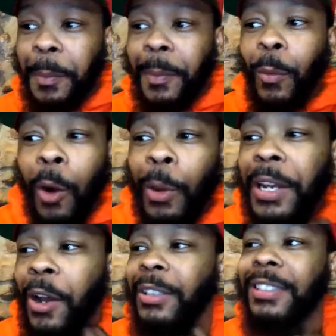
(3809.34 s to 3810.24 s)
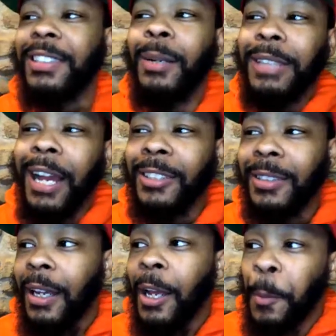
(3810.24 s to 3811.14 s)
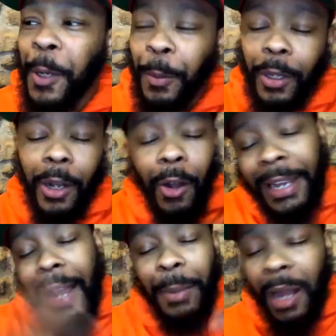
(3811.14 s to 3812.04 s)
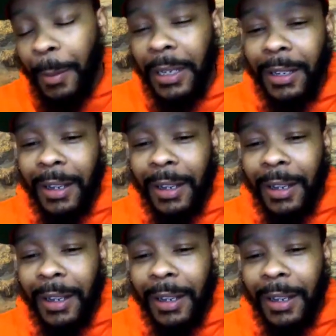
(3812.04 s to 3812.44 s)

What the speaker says: What we notice is sometimes people will go, yeah, I'm coming.